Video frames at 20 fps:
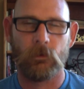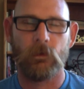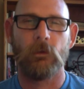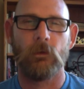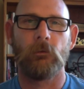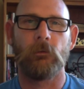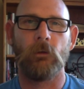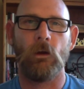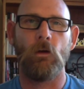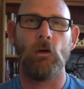
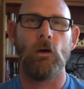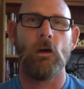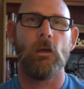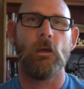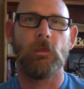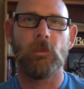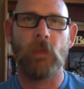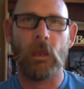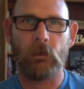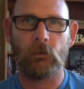So
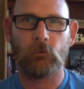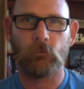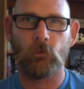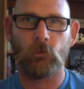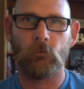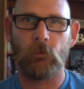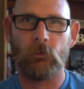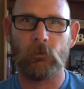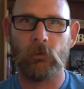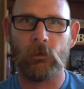thanks for
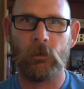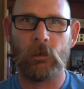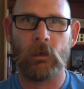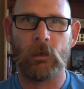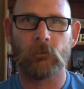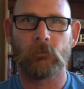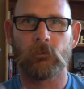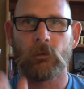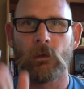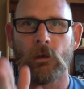visiting
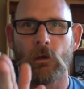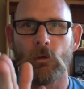us.